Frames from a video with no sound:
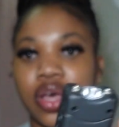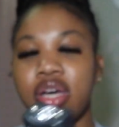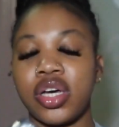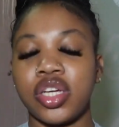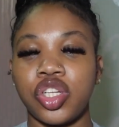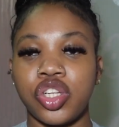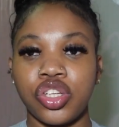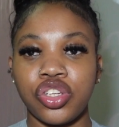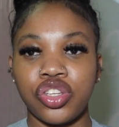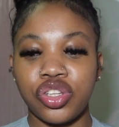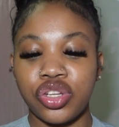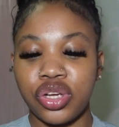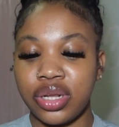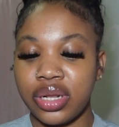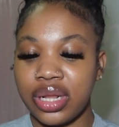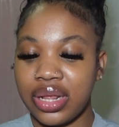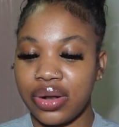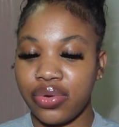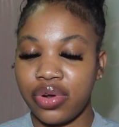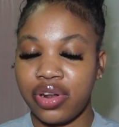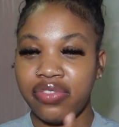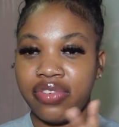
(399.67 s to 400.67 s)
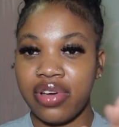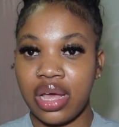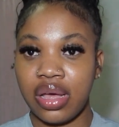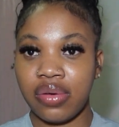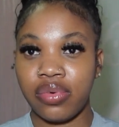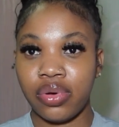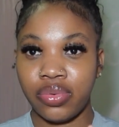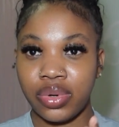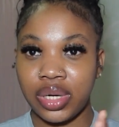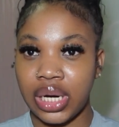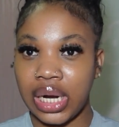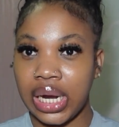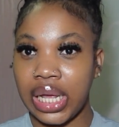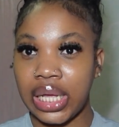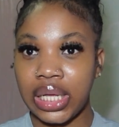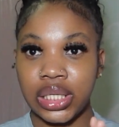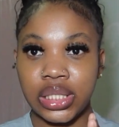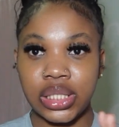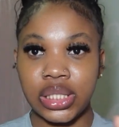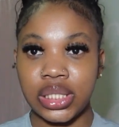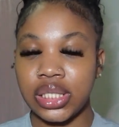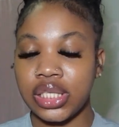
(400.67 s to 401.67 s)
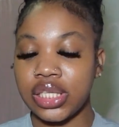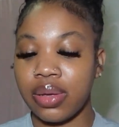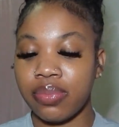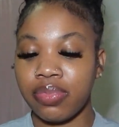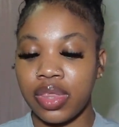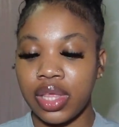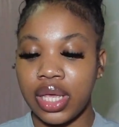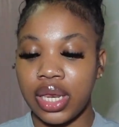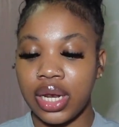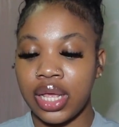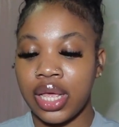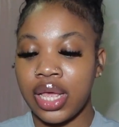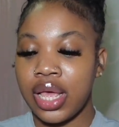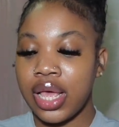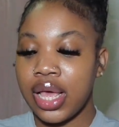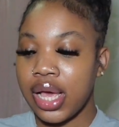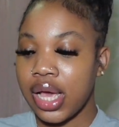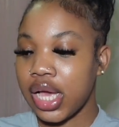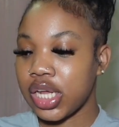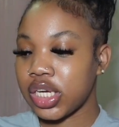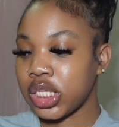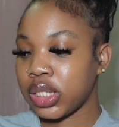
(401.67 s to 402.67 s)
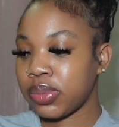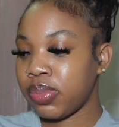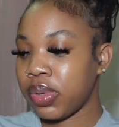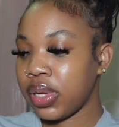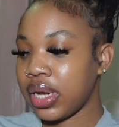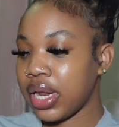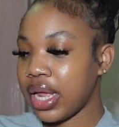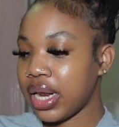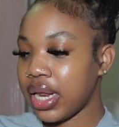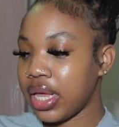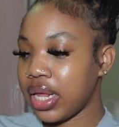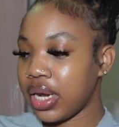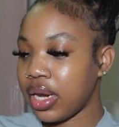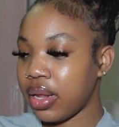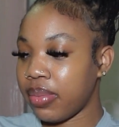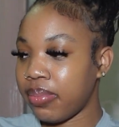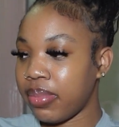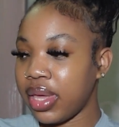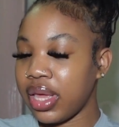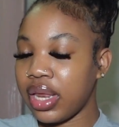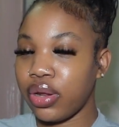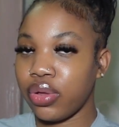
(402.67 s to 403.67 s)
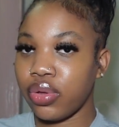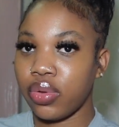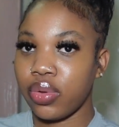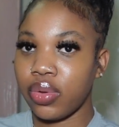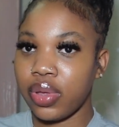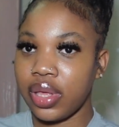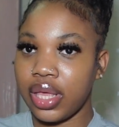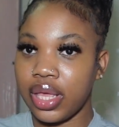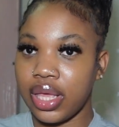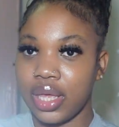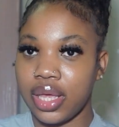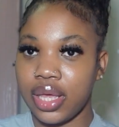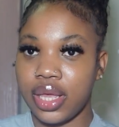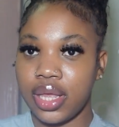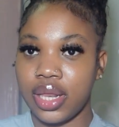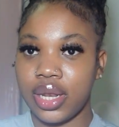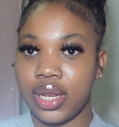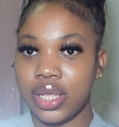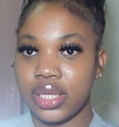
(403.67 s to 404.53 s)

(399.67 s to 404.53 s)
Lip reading: could just turn that on if I ever want to like see something. I just put that in the middle and